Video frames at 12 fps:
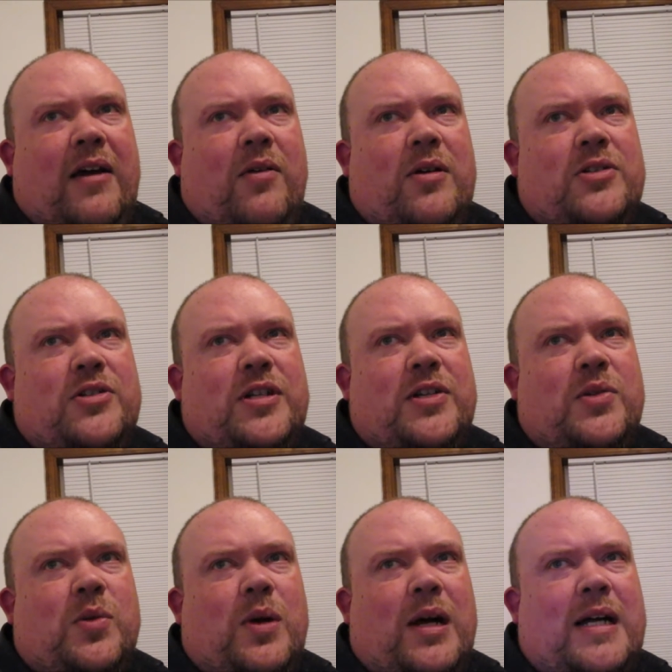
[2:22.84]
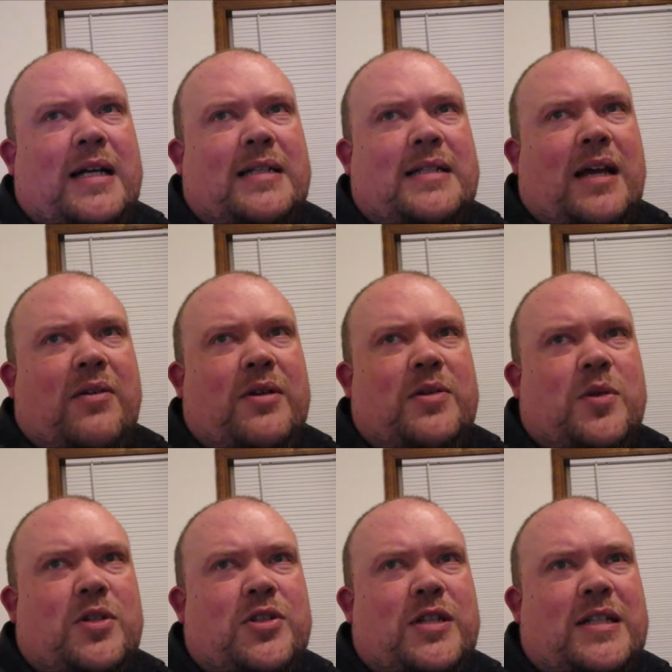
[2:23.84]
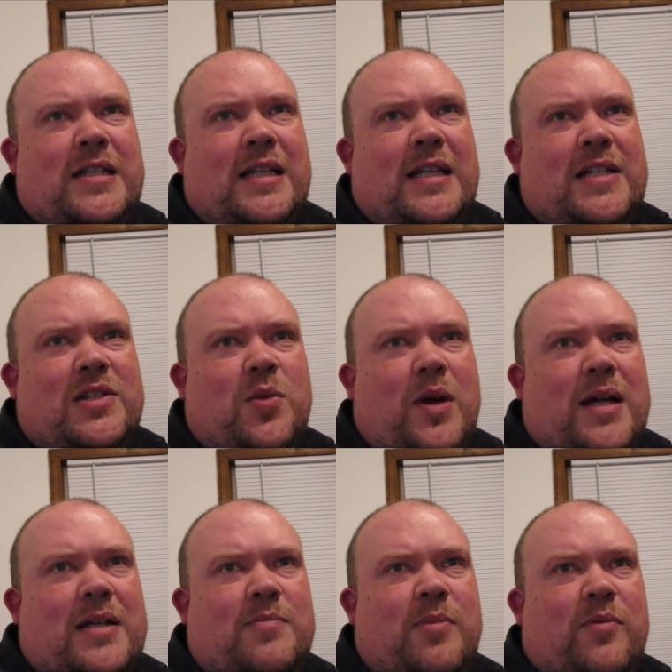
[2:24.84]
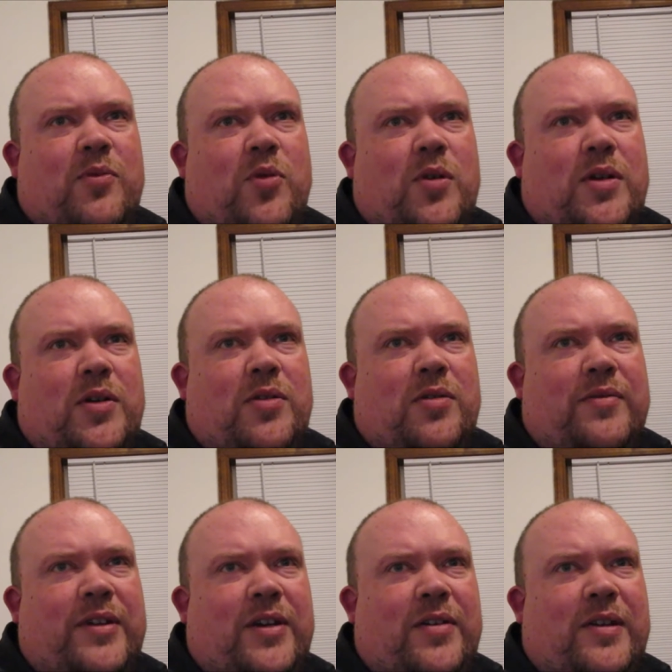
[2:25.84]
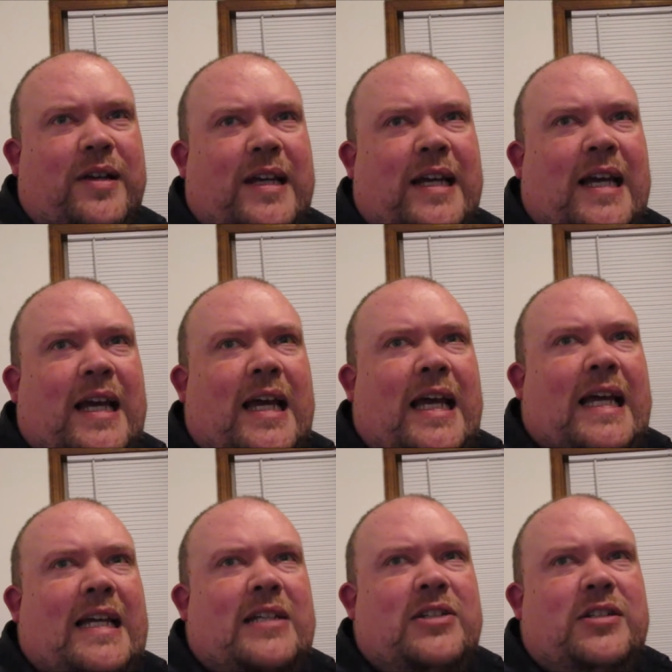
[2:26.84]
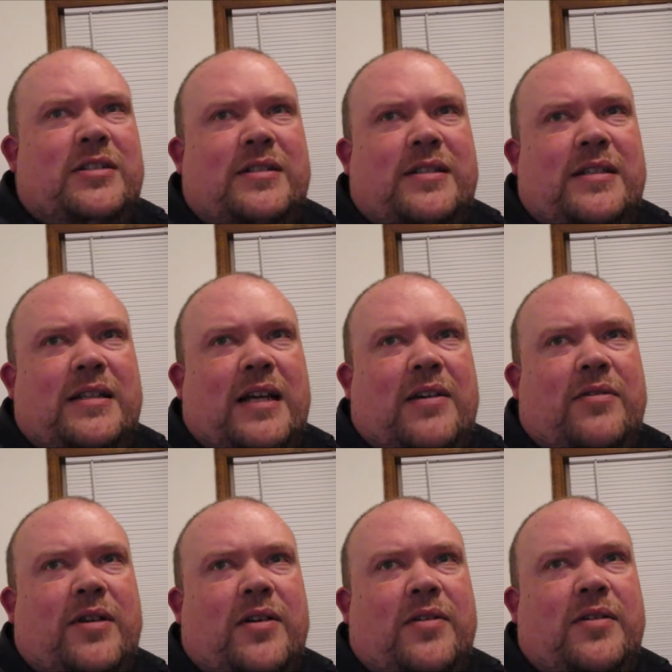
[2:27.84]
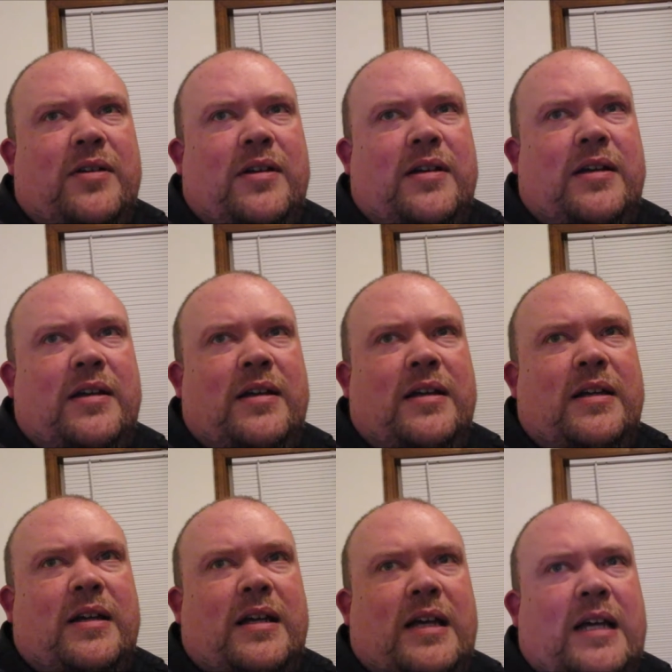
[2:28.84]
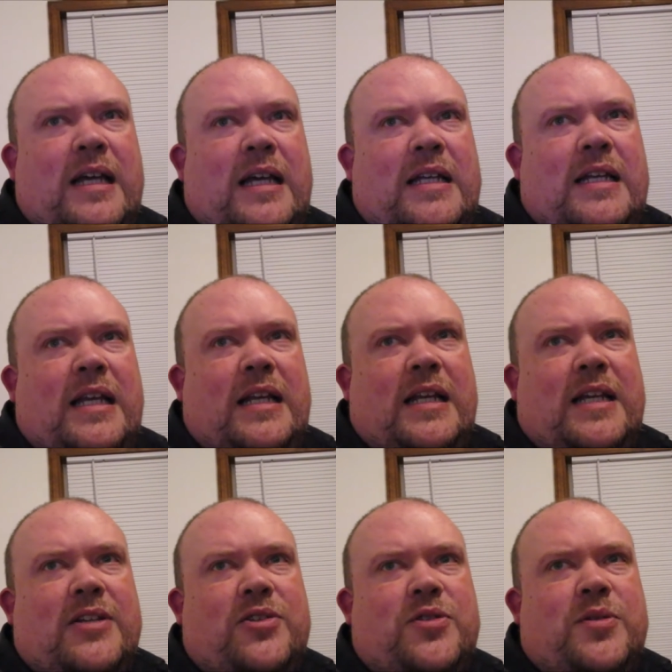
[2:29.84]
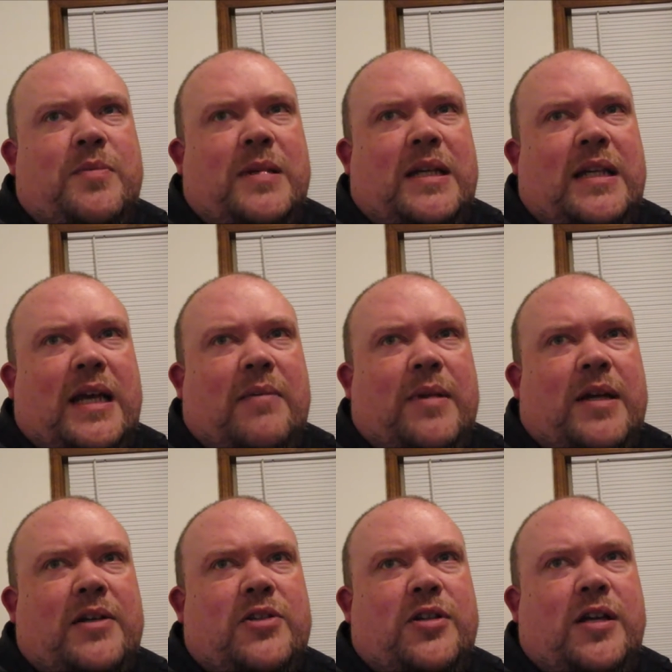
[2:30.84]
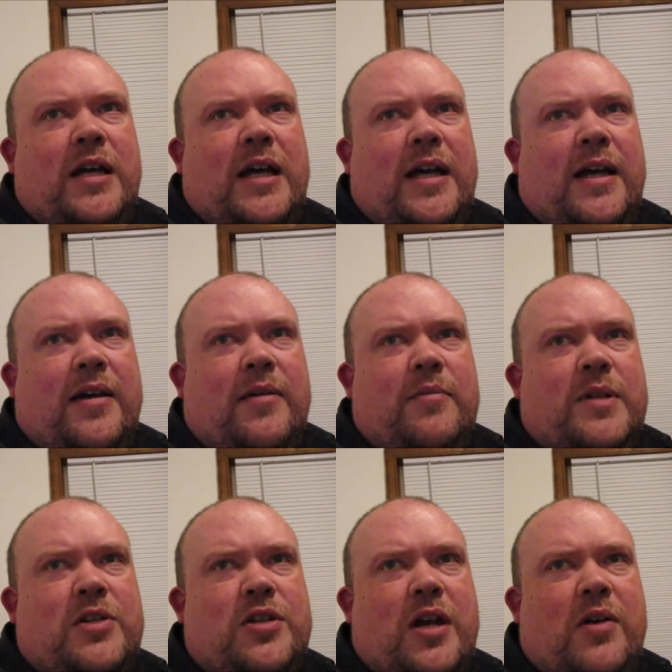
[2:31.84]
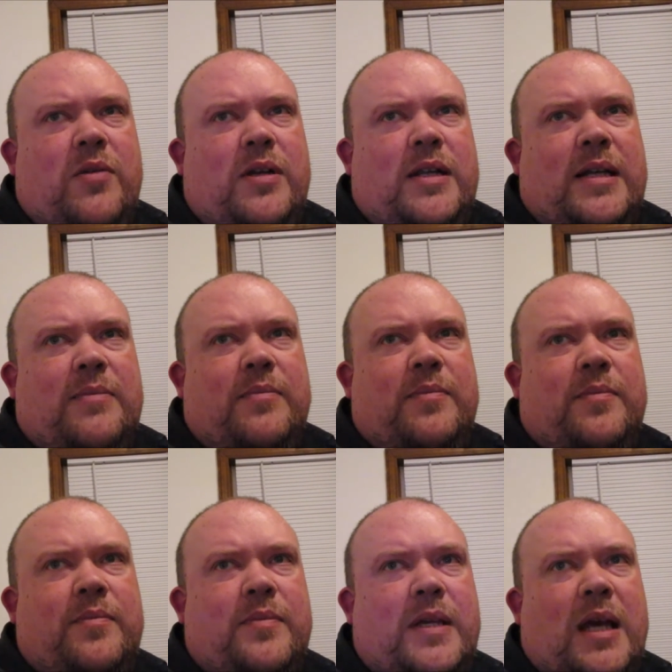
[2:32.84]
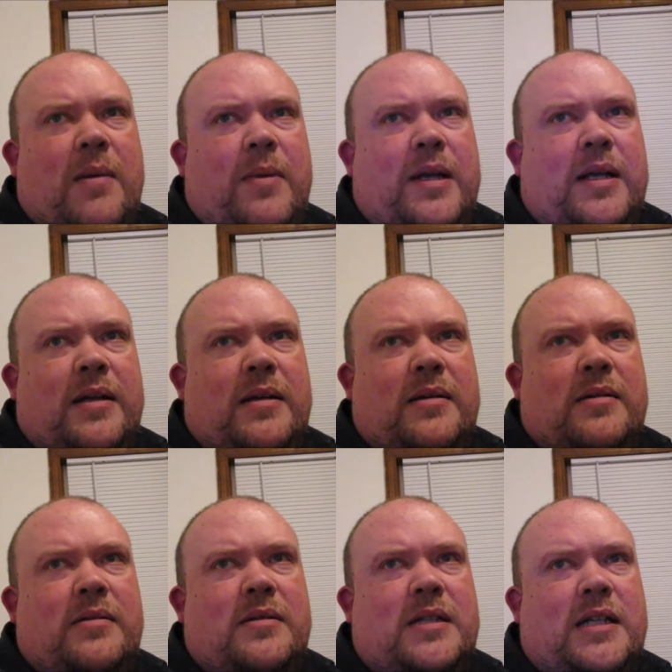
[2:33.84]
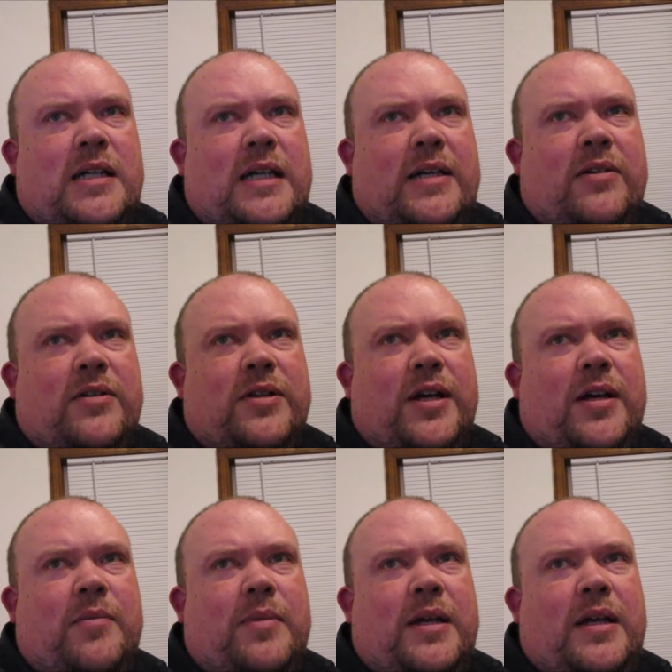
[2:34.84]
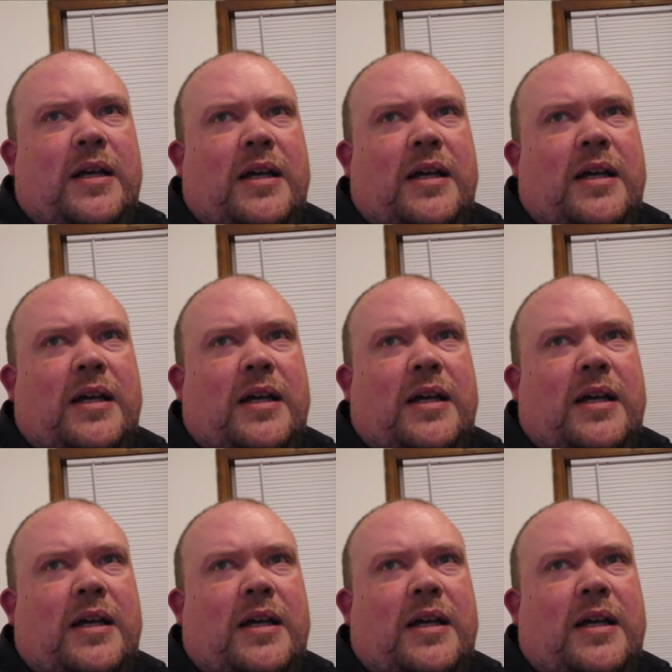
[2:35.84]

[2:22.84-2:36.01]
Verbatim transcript: I watched it twice. I always watch these at least twice before I do a review. And it just, no, no. Didn't interest me that much. Uh, Michonne and them coming to Hilltop.